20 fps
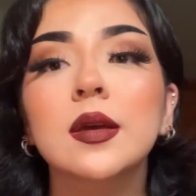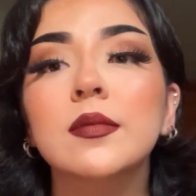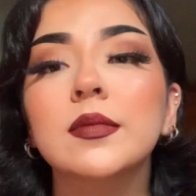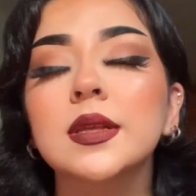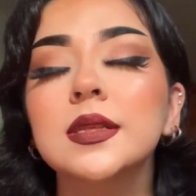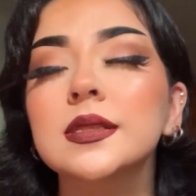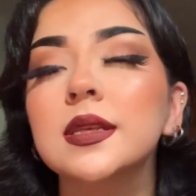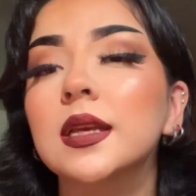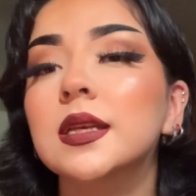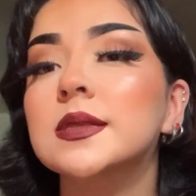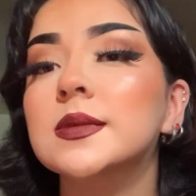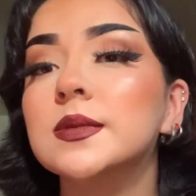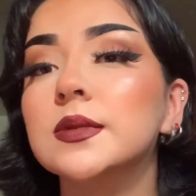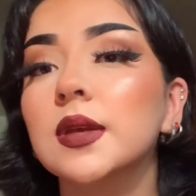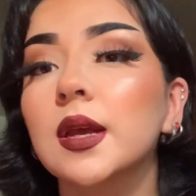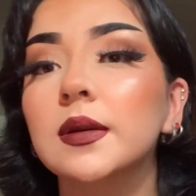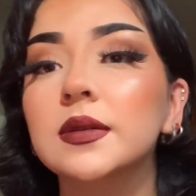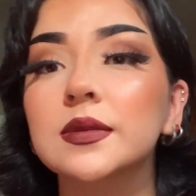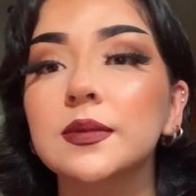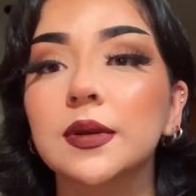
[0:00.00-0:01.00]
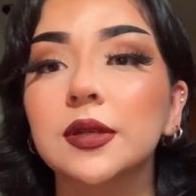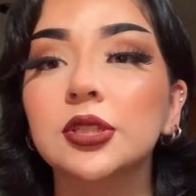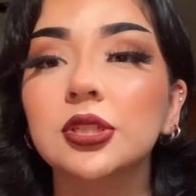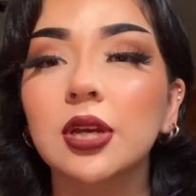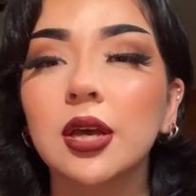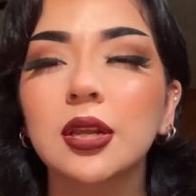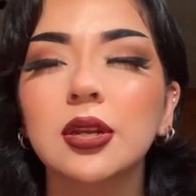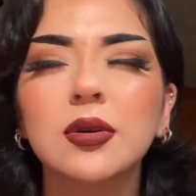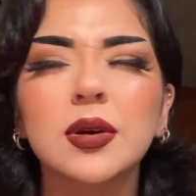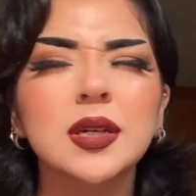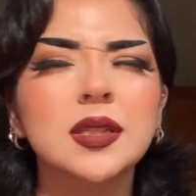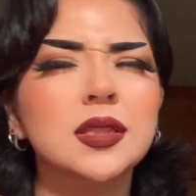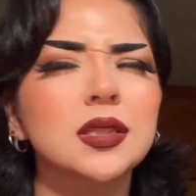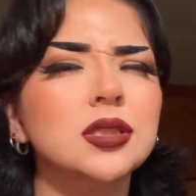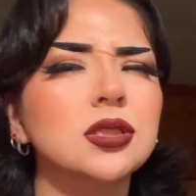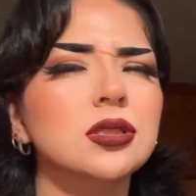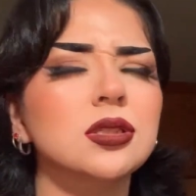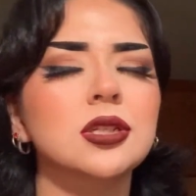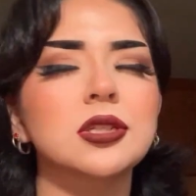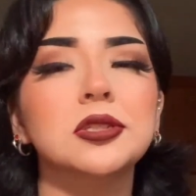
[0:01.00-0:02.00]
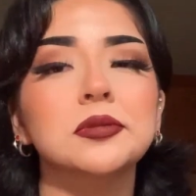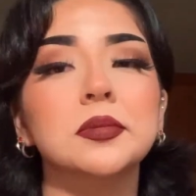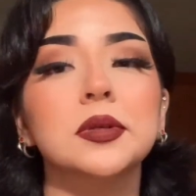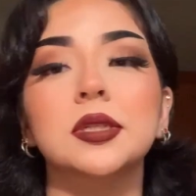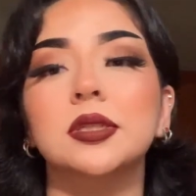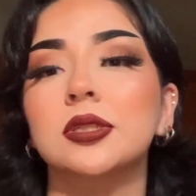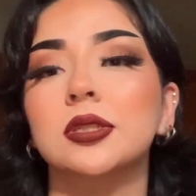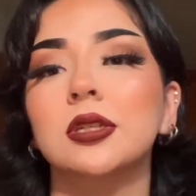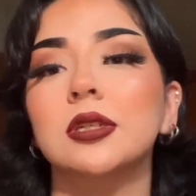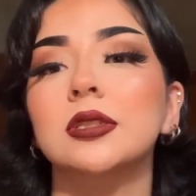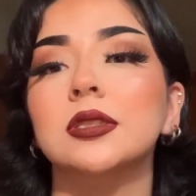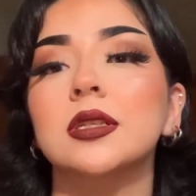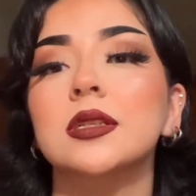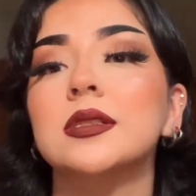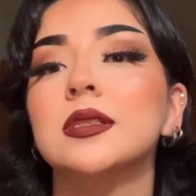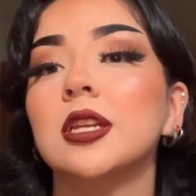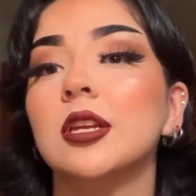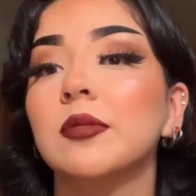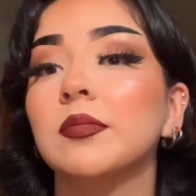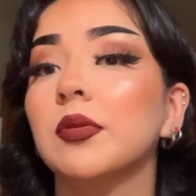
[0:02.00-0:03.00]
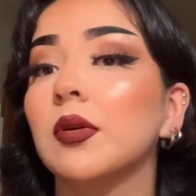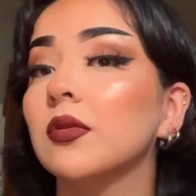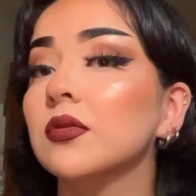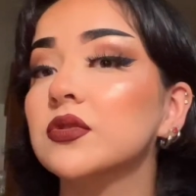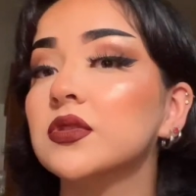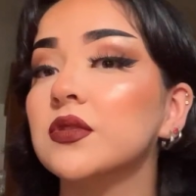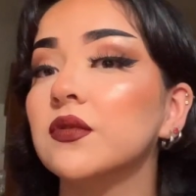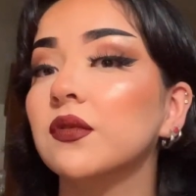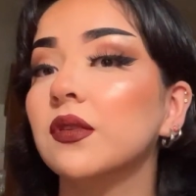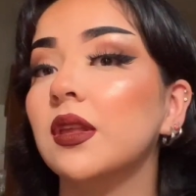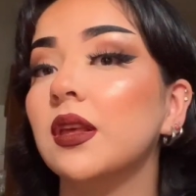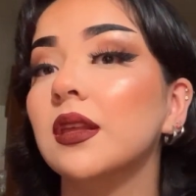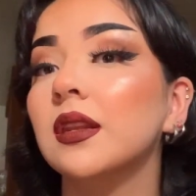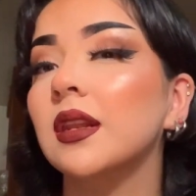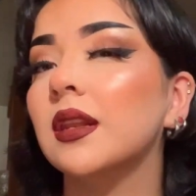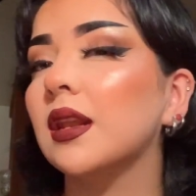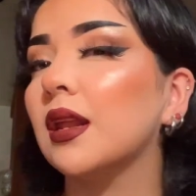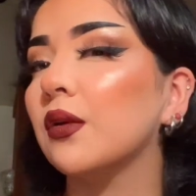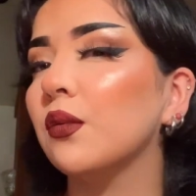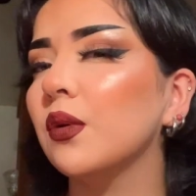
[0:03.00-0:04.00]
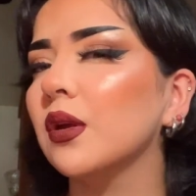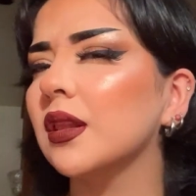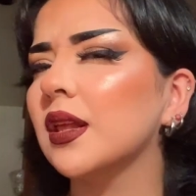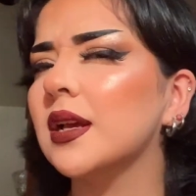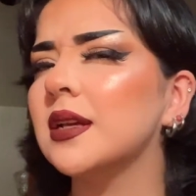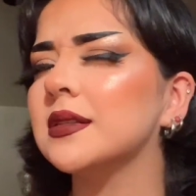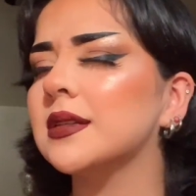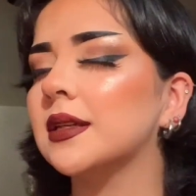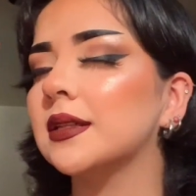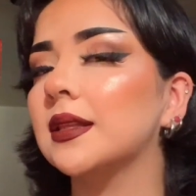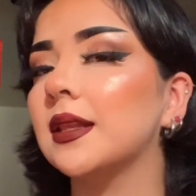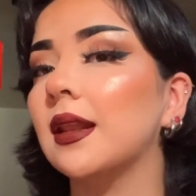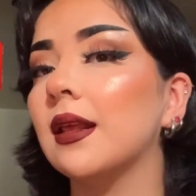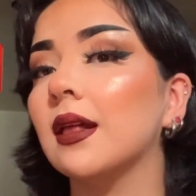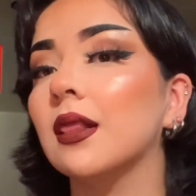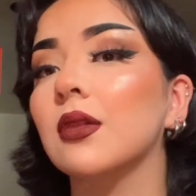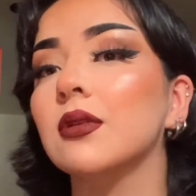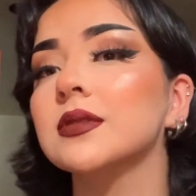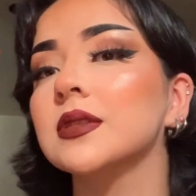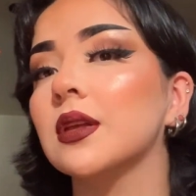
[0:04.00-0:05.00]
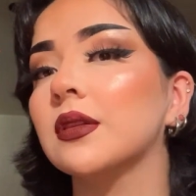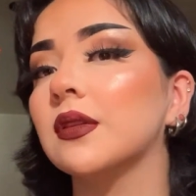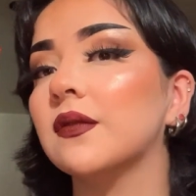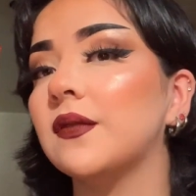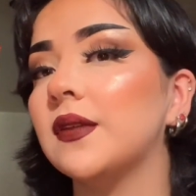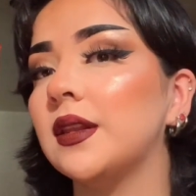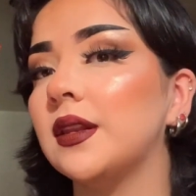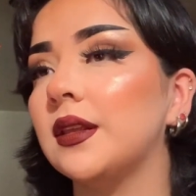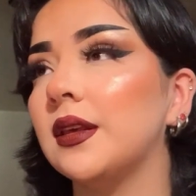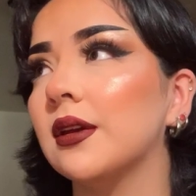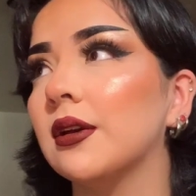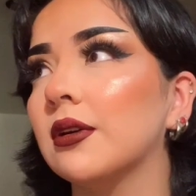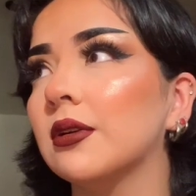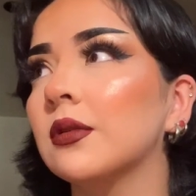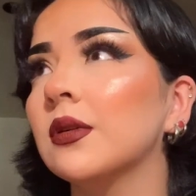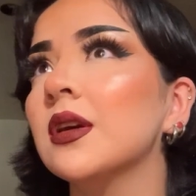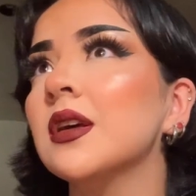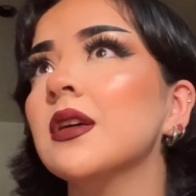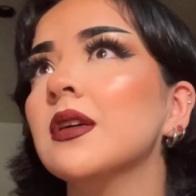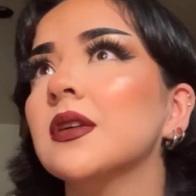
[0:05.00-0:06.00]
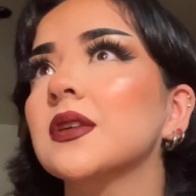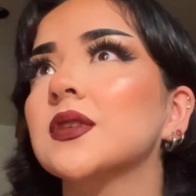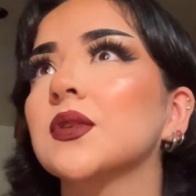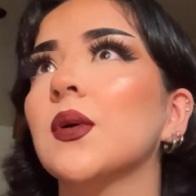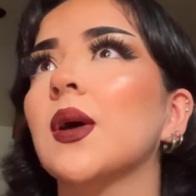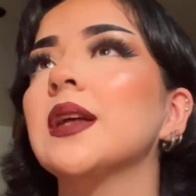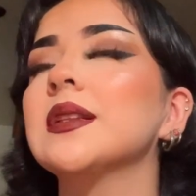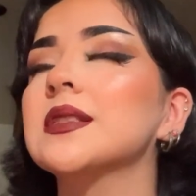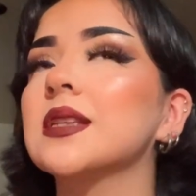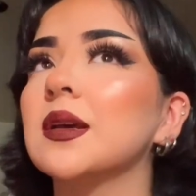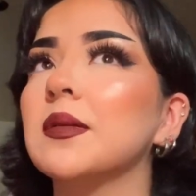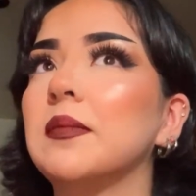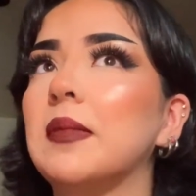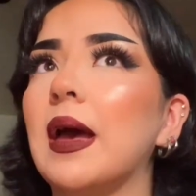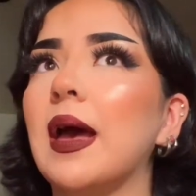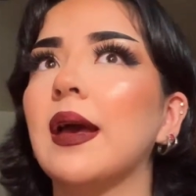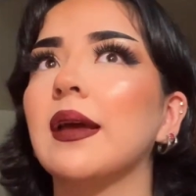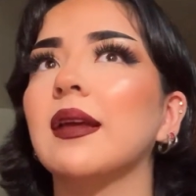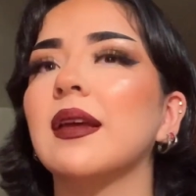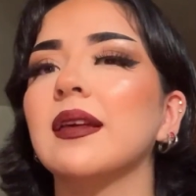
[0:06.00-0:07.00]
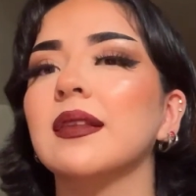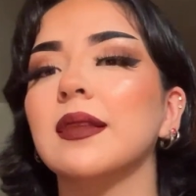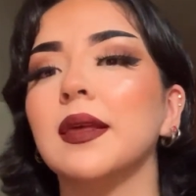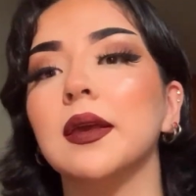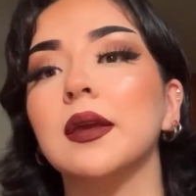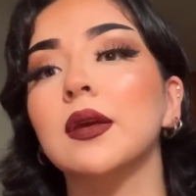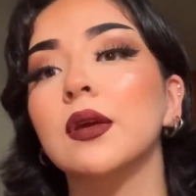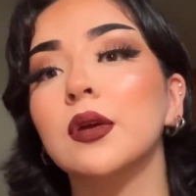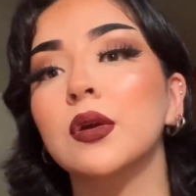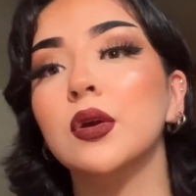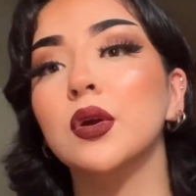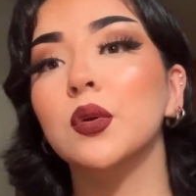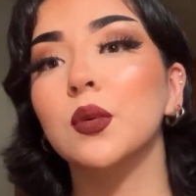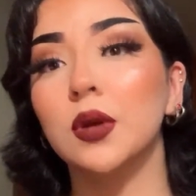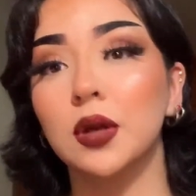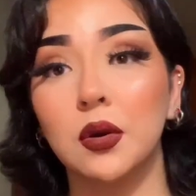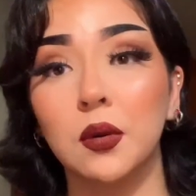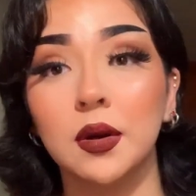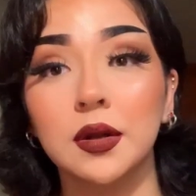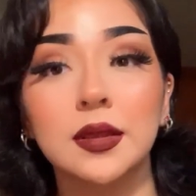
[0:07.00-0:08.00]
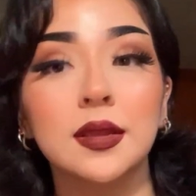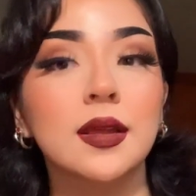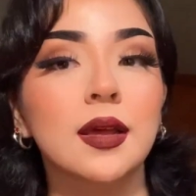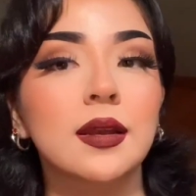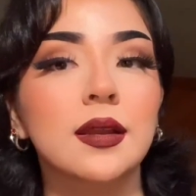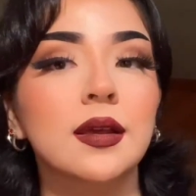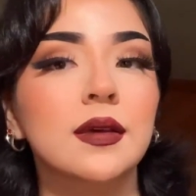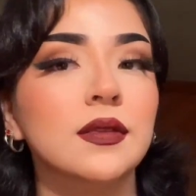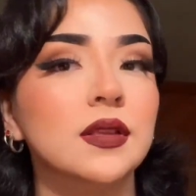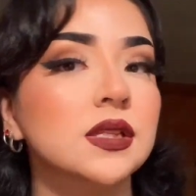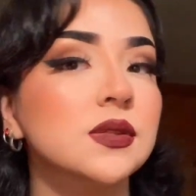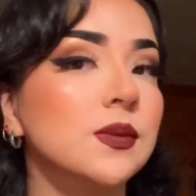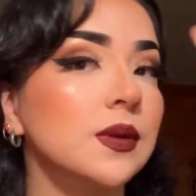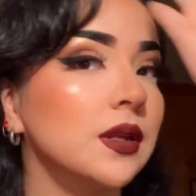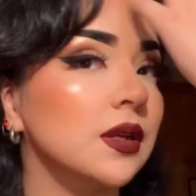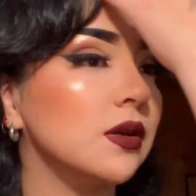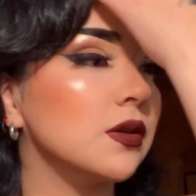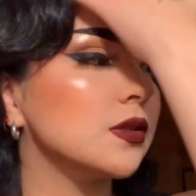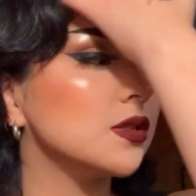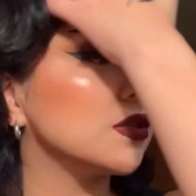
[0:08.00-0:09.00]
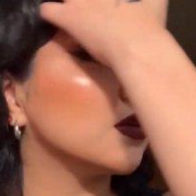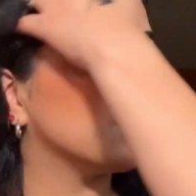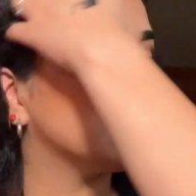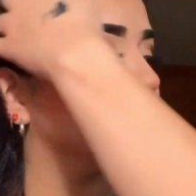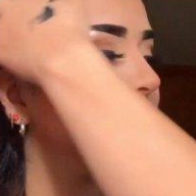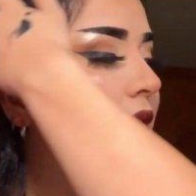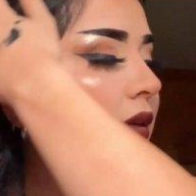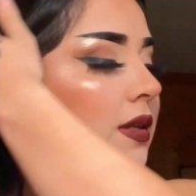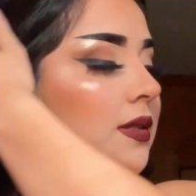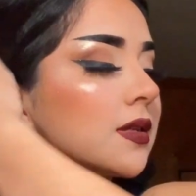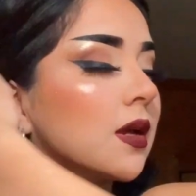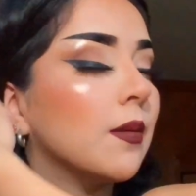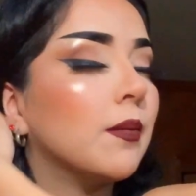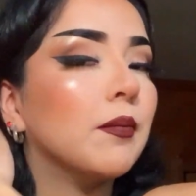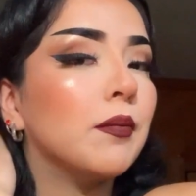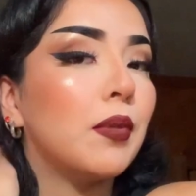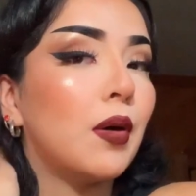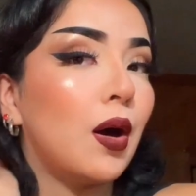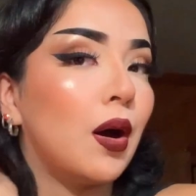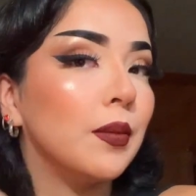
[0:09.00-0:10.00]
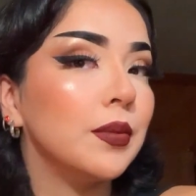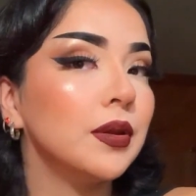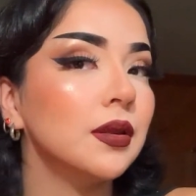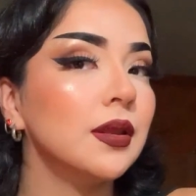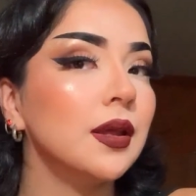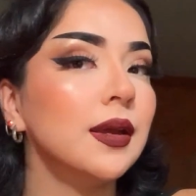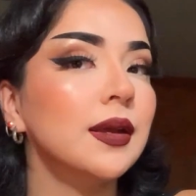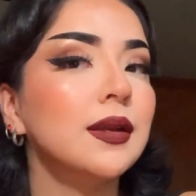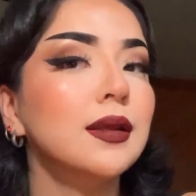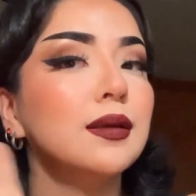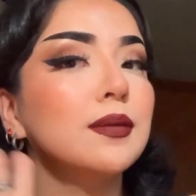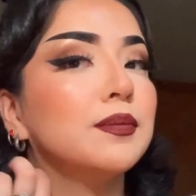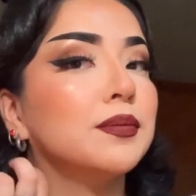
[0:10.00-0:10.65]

Please like, subscribe to my channel. I did change my shirt just impulsively, and then I realized I didn't close out the video, so I had to come back and like record the ending of this video, so I'm very discombobulated,